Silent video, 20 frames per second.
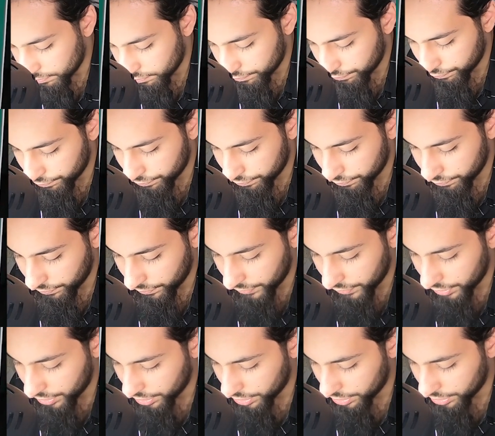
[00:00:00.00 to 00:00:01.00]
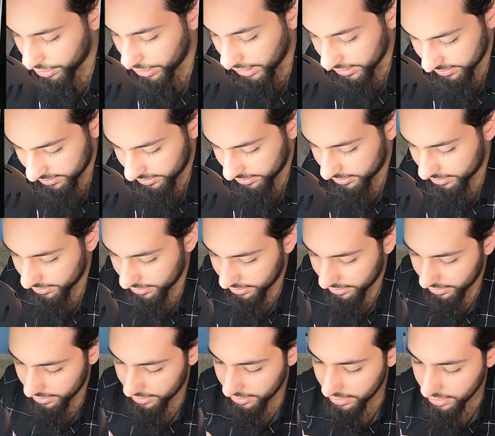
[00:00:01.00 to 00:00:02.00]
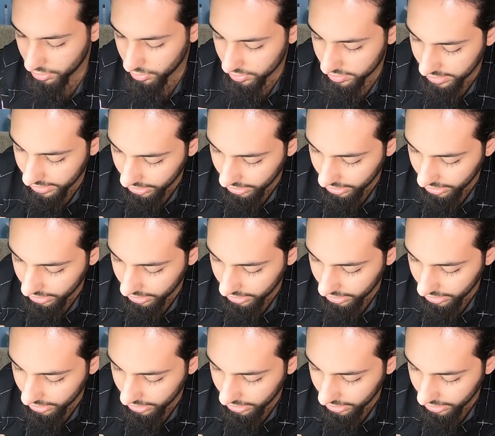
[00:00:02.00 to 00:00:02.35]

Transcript: Yes, this looks